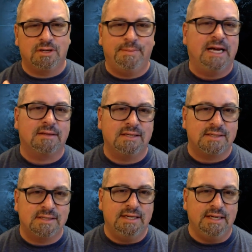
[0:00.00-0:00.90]
about the
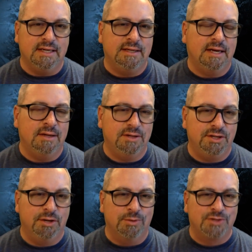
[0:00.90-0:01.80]
seed, and
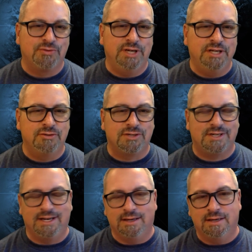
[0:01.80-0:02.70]
you know what's
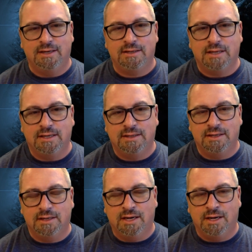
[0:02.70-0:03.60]
interesting?
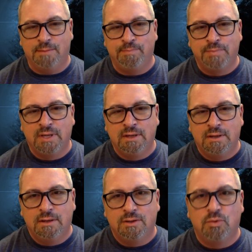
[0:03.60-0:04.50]
The
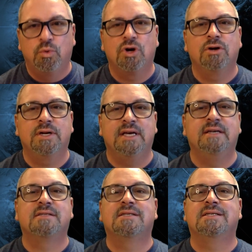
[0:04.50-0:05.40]
word
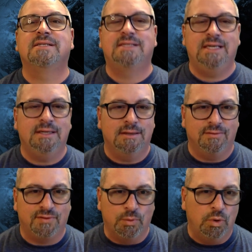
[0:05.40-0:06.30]
is the seed
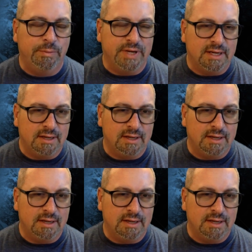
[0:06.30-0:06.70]
of the woman,